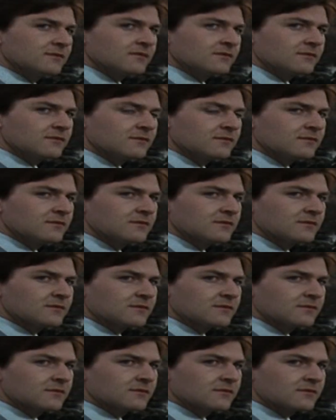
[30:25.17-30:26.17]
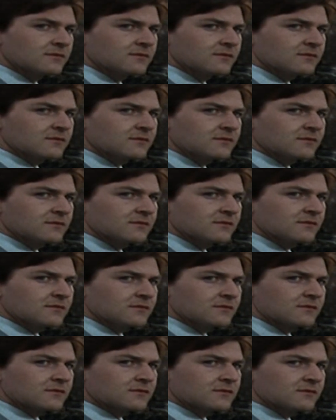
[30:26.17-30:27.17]

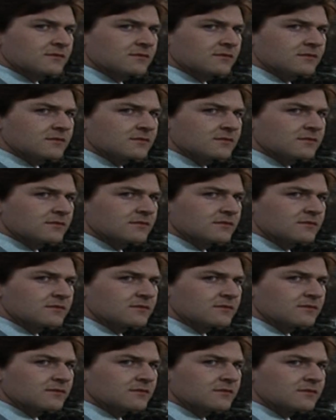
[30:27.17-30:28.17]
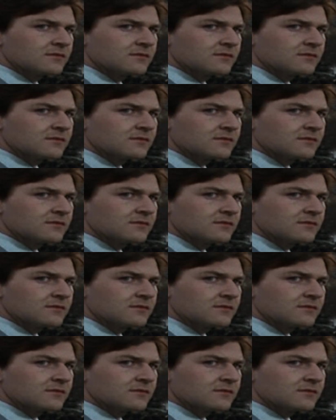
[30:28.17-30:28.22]
The person shown says nothing.